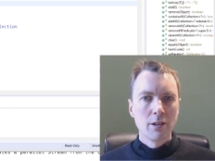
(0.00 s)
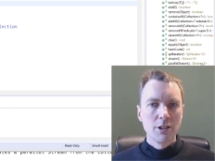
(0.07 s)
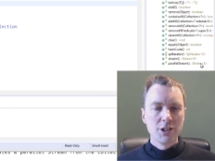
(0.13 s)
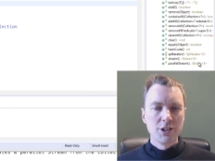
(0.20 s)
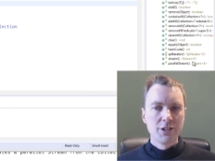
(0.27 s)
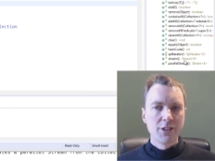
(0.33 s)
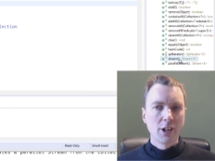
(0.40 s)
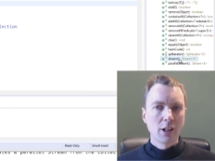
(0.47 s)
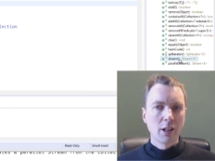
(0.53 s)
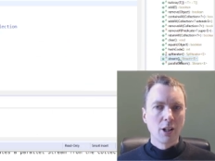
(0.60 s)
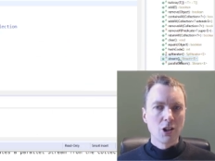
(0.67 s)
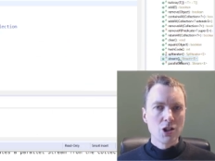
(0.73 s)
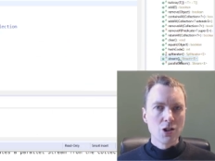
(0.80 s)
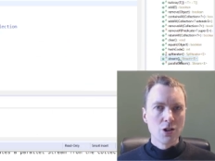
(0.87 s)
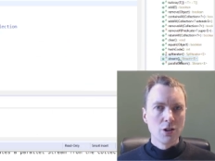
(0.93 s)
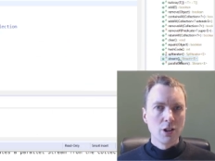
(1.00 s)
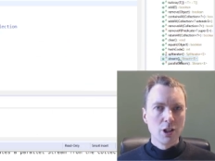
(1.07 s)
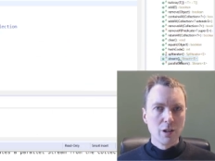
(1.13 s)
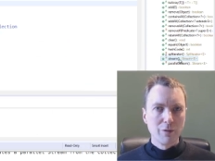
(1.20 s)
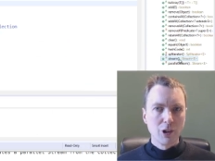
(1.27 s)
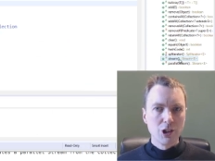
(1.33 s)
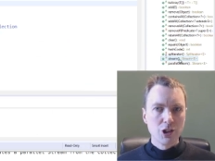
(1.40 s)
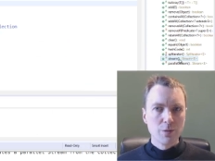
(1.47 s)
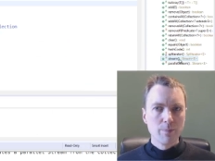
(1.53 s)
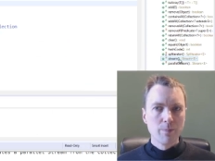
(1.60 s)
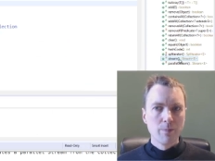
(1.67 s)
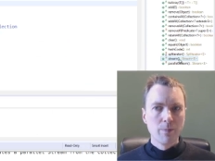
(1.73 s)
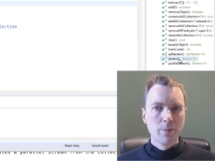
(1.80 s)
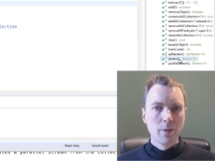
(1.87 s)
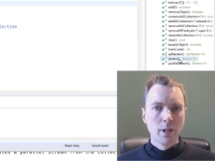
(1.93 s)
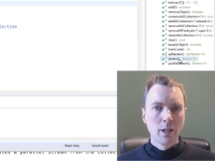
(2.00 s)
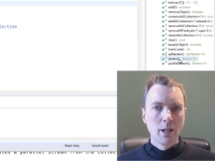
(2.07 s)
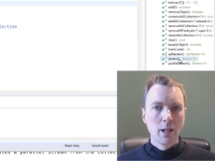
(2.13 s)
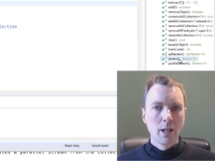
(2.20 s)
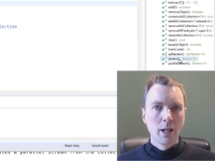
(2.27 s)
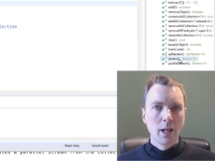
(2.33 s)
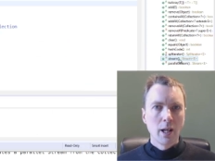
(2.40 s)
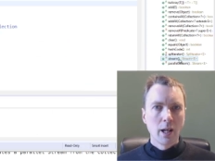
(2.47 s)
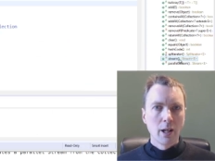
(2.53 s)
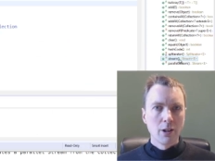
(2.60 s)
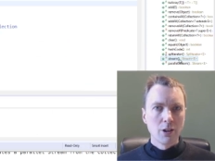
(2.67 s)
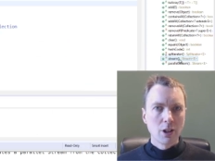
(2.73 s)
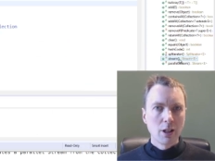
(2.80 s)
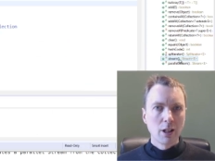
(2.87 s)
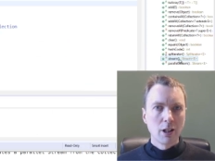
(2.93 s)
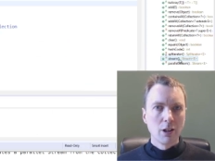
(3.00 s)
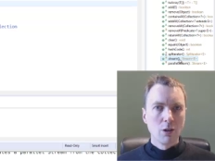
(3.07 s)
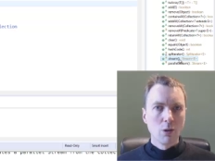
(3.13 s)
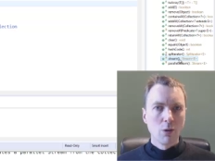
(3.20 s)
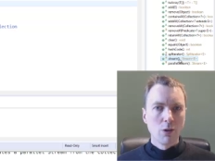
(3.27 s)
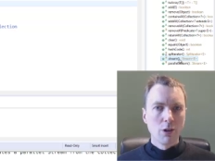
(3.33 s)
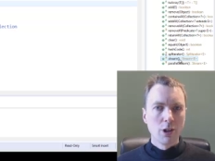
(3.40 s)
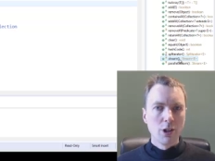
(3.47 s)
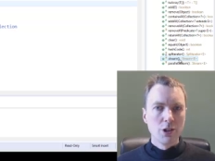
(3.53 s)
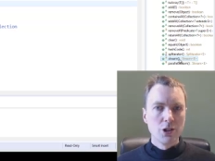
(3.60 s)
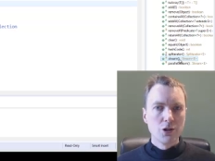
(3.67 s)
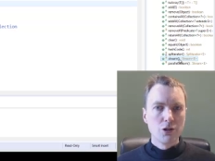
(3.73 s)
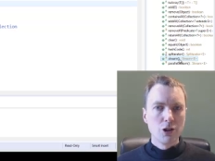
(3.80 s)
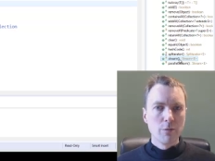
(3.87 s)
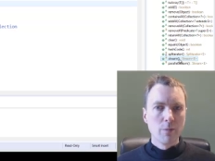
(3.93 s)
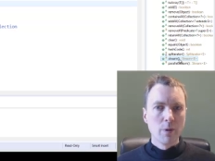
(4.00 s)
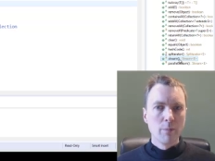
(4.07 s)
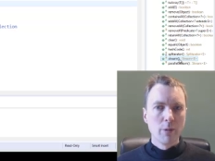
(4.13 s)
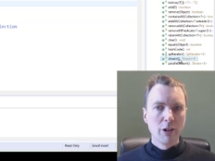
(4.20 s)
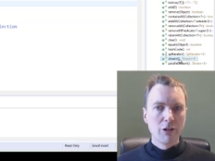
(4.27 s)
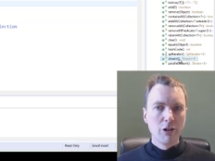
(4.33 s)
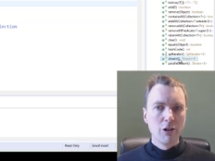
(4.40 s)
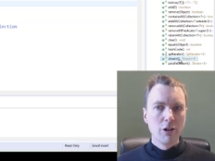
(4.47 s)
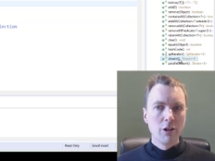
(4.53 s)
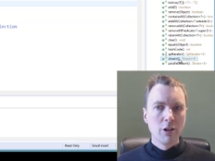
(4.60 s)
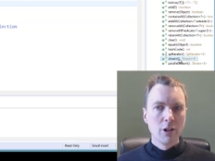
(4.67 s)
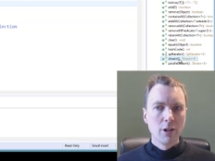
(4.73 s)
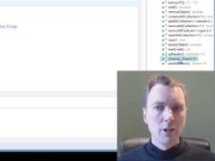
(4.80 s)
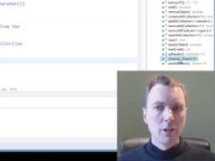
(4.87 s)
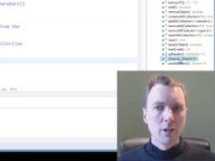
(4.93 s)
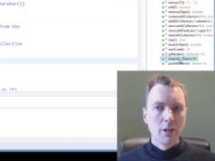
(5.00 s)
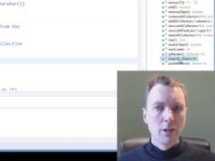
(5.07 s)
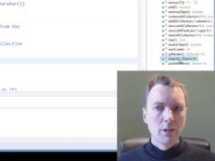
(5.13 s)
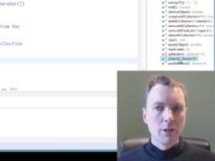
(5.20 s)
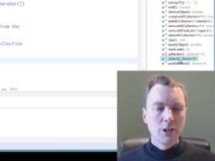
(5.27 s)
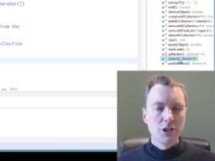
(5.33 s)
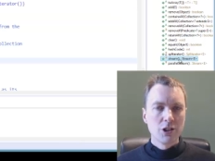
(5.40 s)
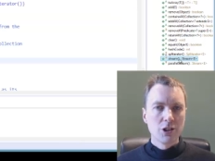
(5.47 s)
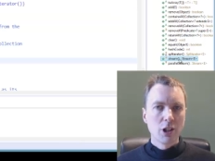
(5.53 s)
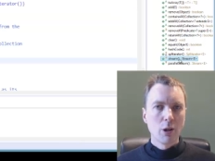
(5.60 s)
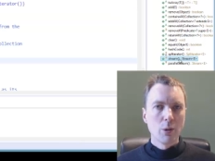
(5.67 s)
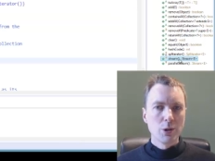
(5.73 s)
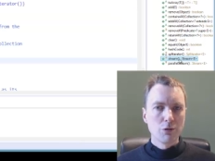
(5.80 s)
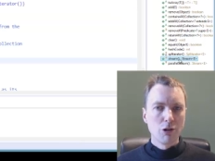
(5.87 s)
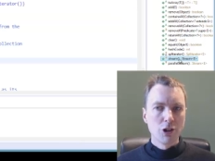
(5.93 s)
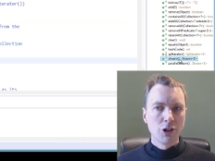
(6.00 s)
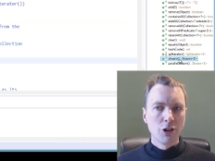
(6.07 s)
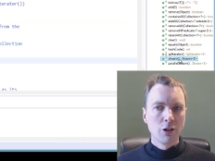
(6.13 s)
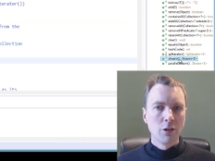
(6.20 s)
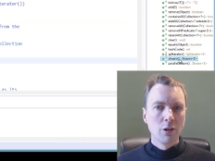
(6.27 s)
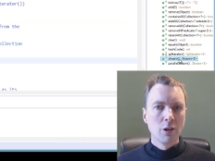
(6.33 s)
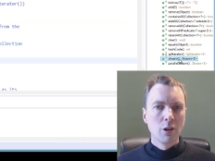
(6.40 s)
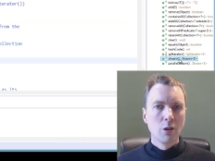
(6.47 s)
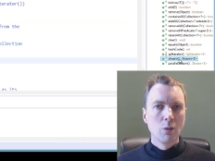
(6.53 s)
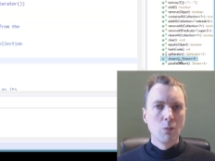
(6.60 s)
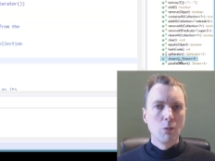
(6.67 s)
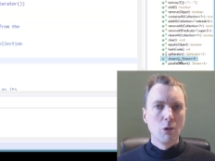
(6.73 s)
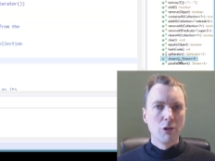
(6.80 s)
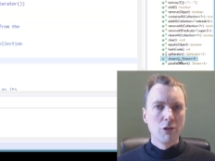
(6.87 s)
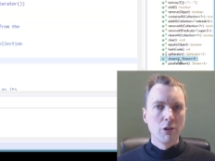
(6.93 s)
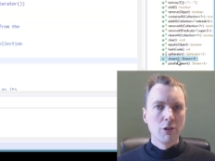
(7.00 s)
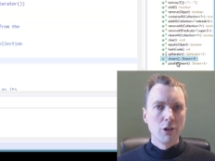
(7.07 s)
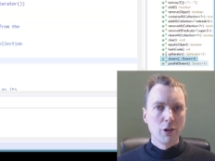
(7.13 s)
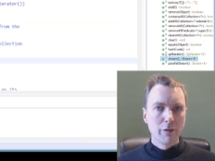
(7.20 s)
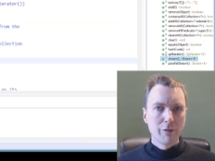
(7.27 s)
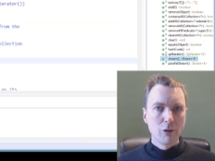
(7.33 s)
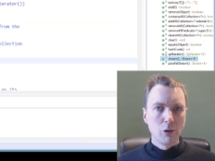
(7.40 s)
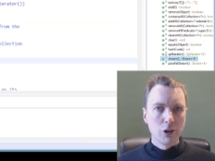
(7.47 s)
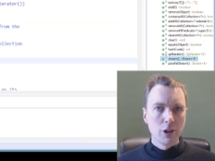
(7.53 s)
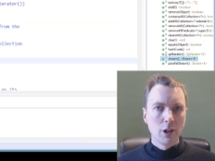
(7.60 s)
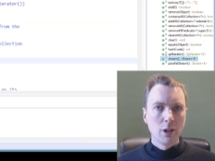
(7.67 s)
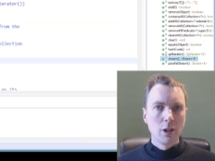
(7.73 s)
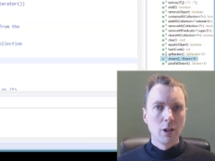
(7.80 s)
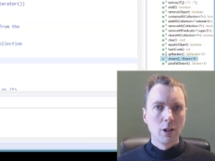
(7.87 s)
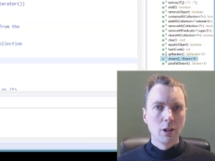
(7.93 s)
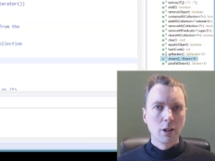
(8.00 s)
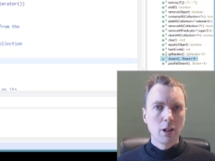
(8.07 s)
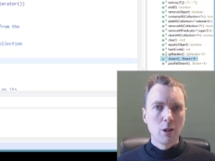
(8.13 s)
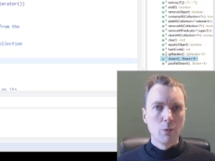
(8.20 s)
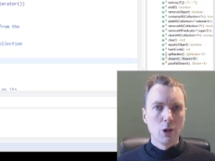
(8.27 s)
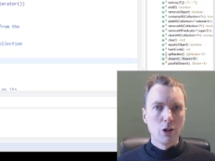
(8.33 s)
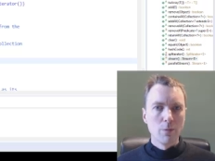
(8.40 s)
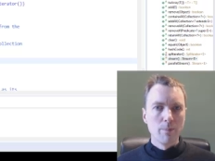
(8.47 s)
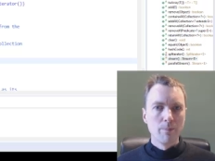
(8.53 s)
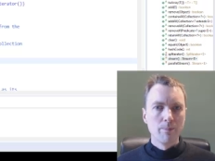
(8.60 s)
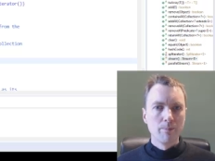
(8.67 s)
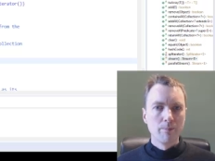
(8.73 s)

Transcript: This is the collection interface, and clicking on the stream method, this is how it's written with the default keyword.